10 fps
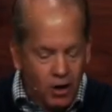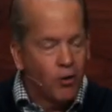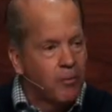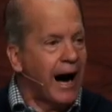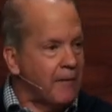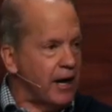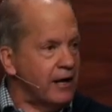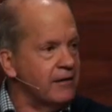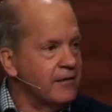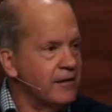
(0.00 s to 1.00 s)
Obama.
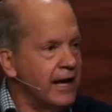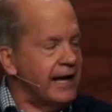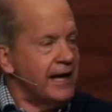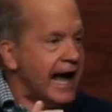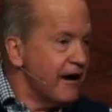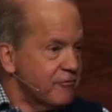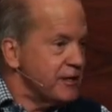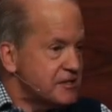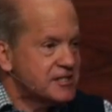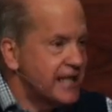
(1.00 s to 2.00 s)
And
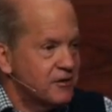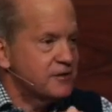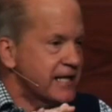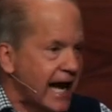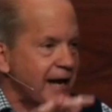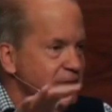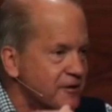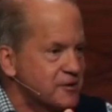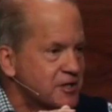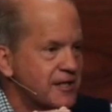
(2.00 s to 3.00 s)
every single time
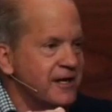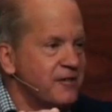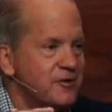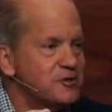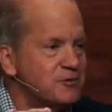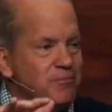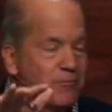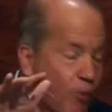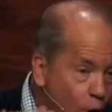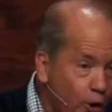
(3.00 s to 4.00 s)
there's
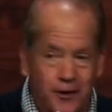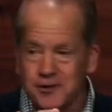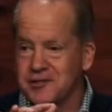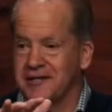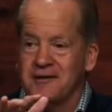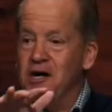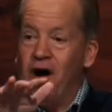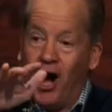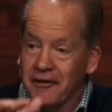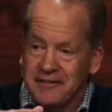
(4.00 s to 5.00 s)
wars and
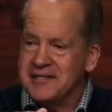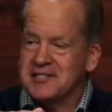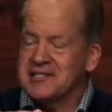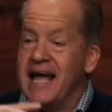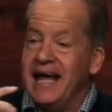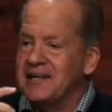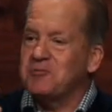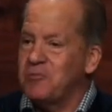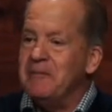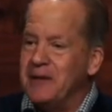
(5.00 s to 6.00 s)
all these
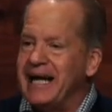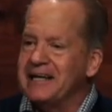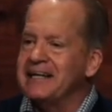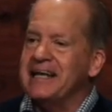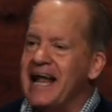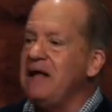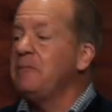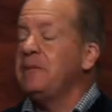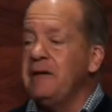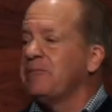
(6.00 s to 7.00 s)
things, we begin to
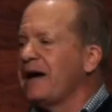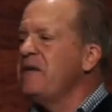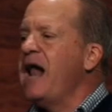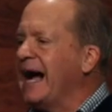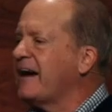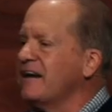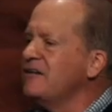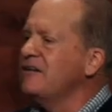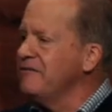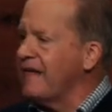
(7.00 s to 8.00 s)
name people. I'm not going to
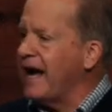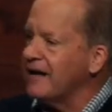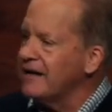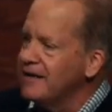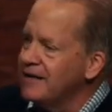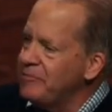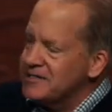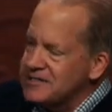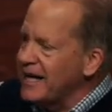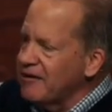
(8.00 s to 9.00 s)
do that
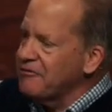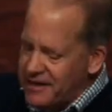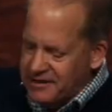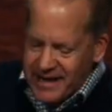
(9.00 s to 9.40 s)
because I don't think